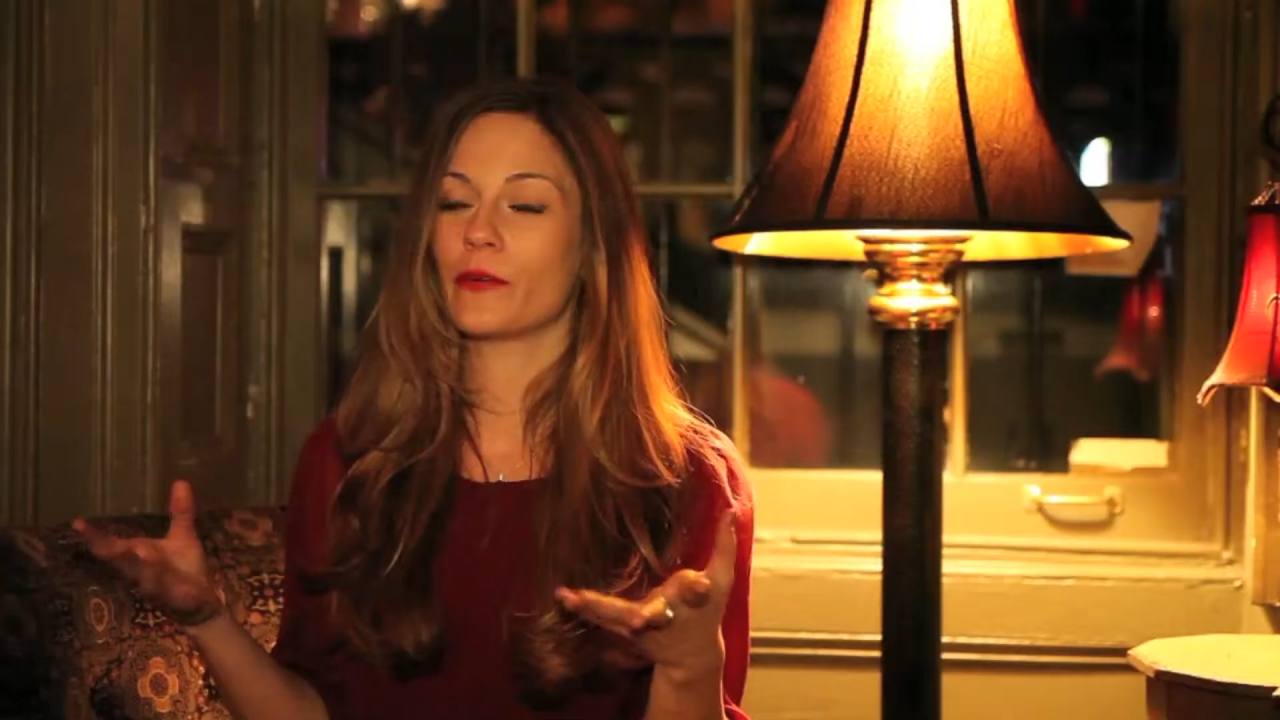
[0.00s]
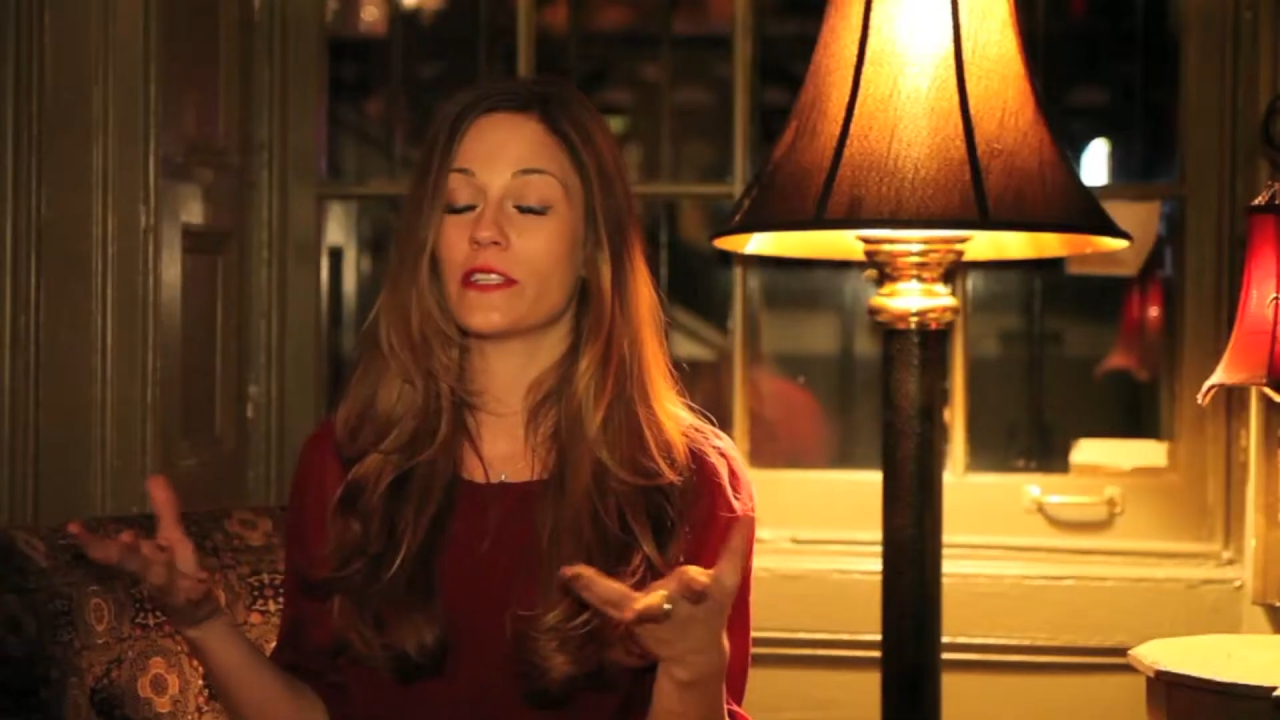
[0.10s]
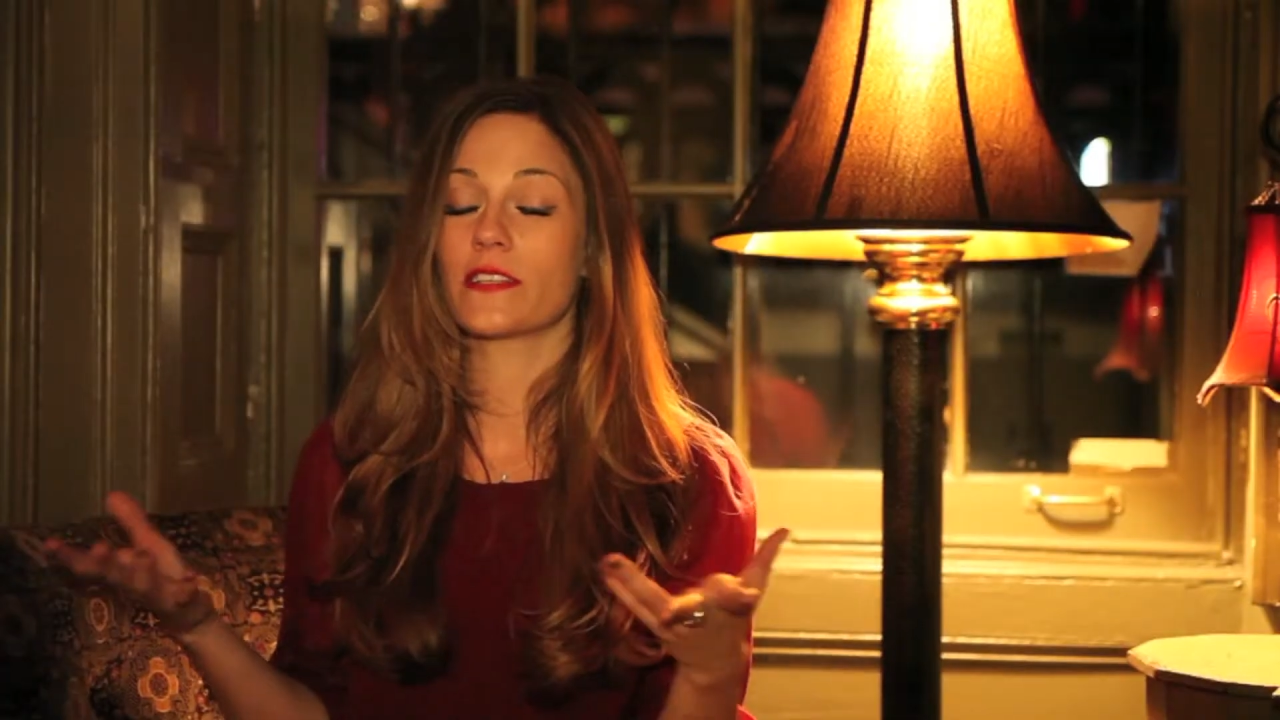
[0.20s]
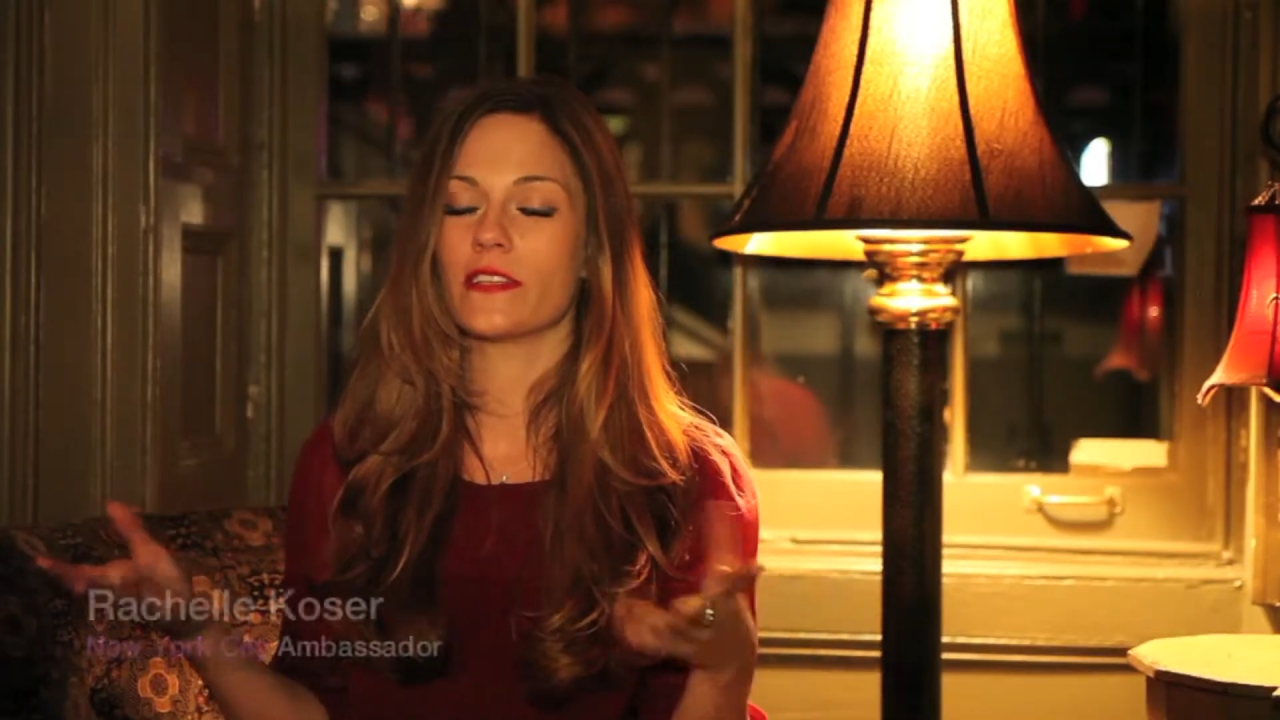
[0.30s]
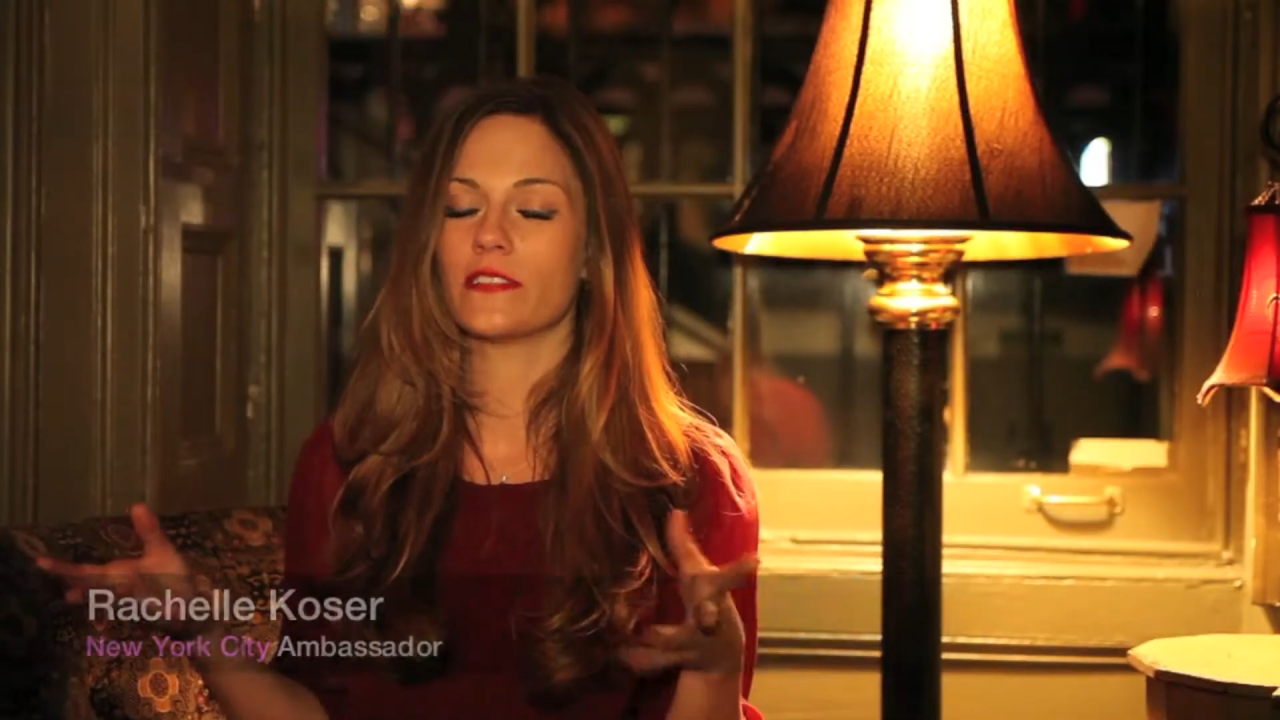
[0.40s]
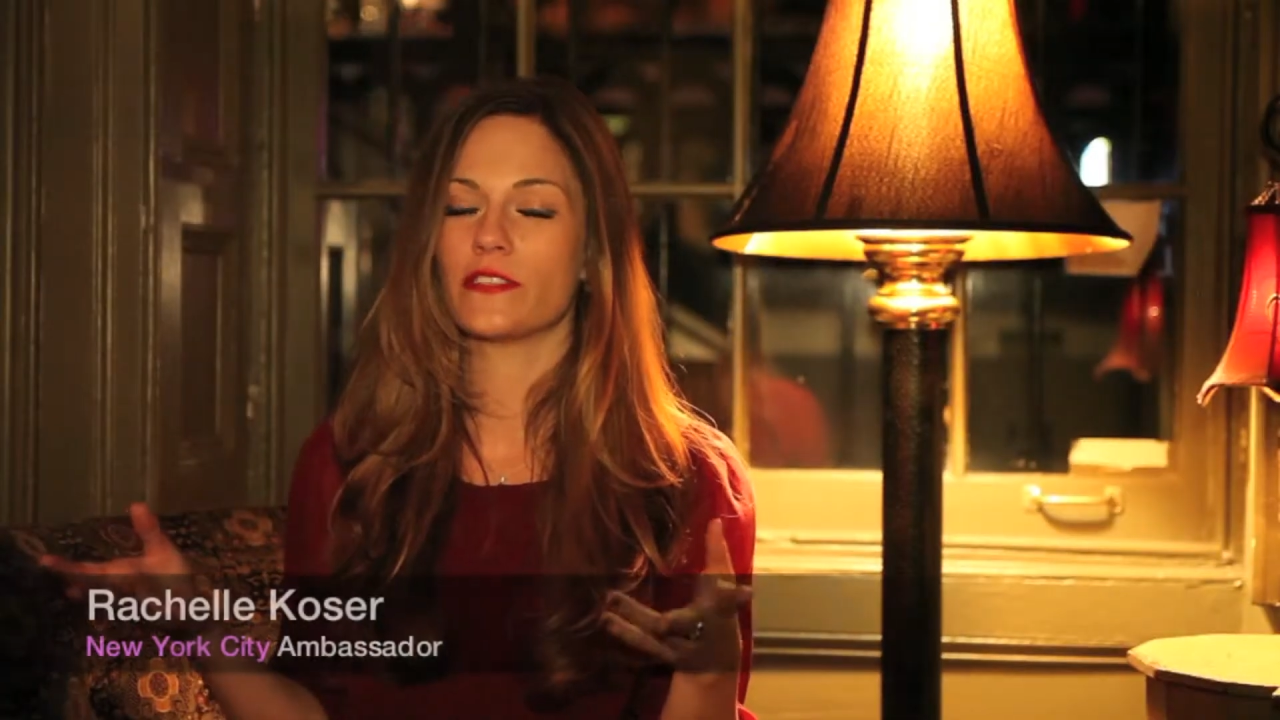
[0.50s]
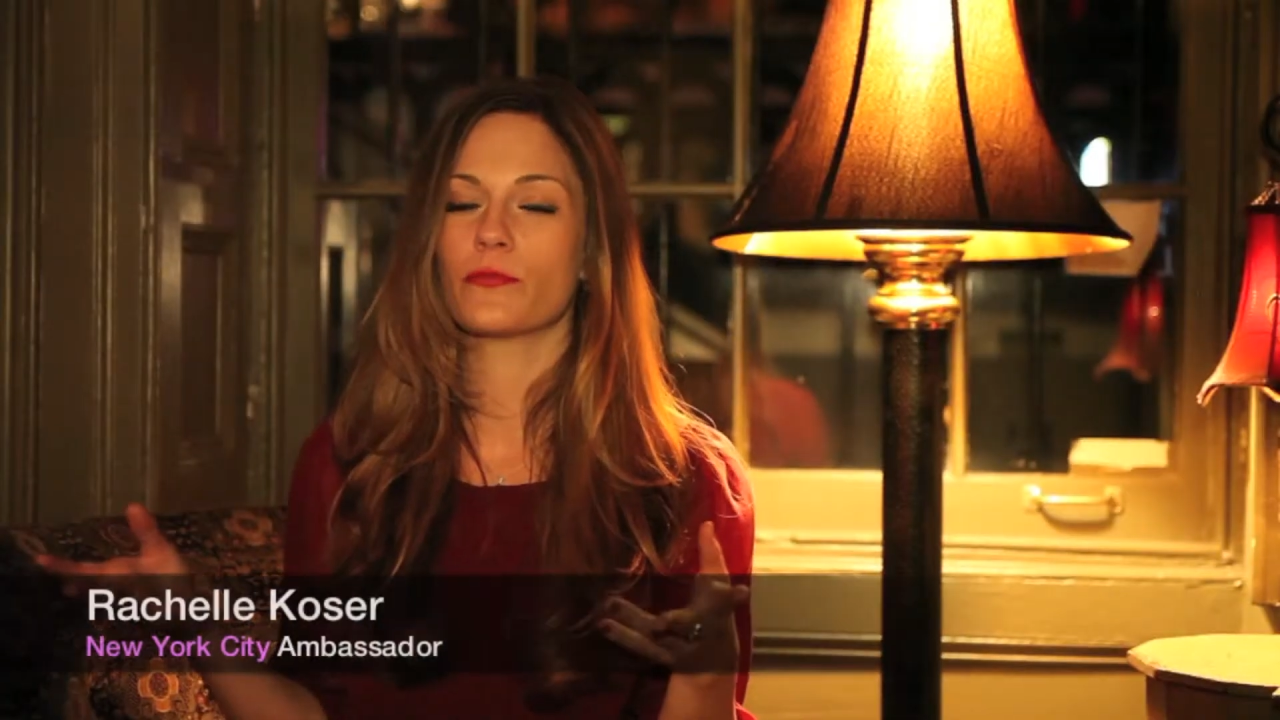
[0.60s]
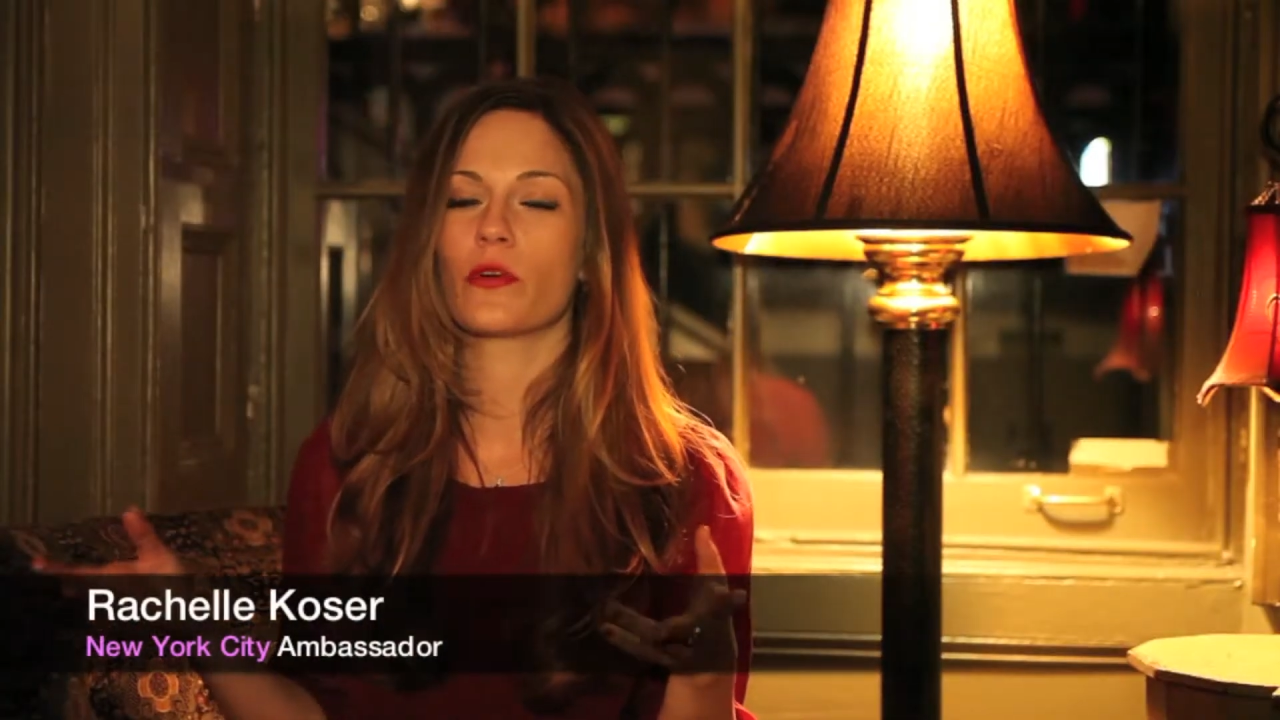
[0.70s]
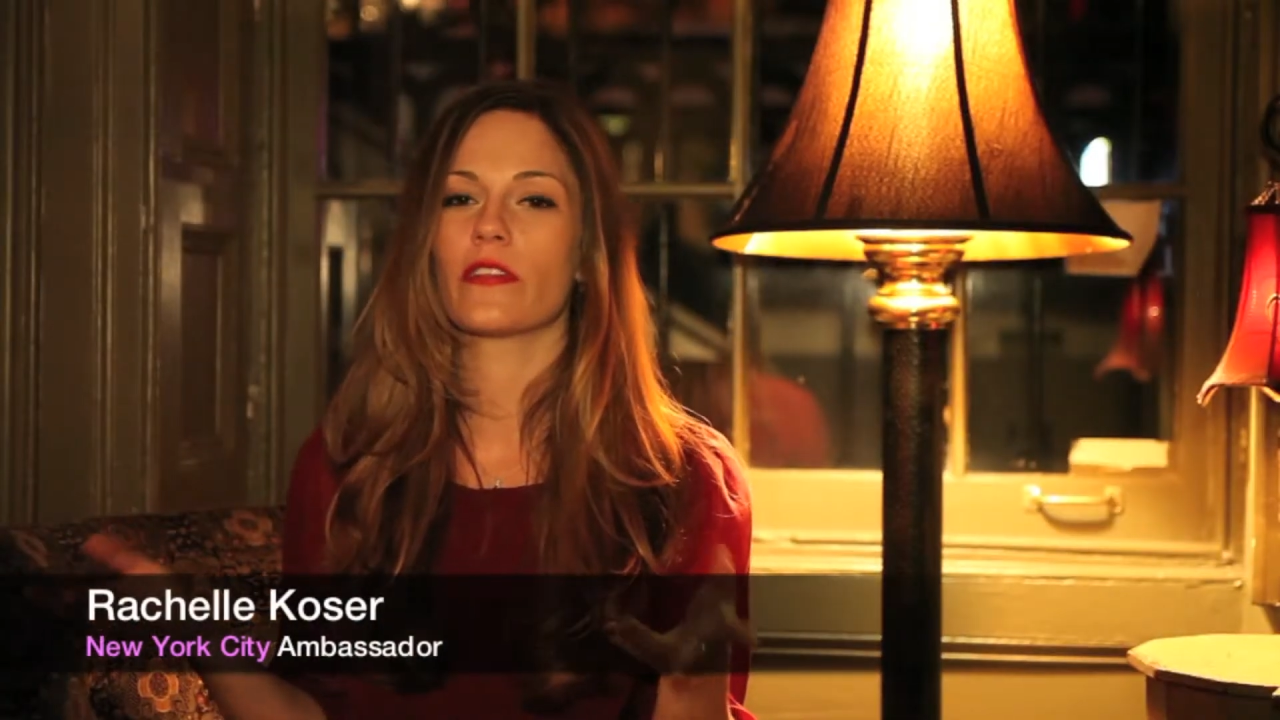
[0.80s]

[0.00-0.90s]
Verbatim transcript: Breast cancer is more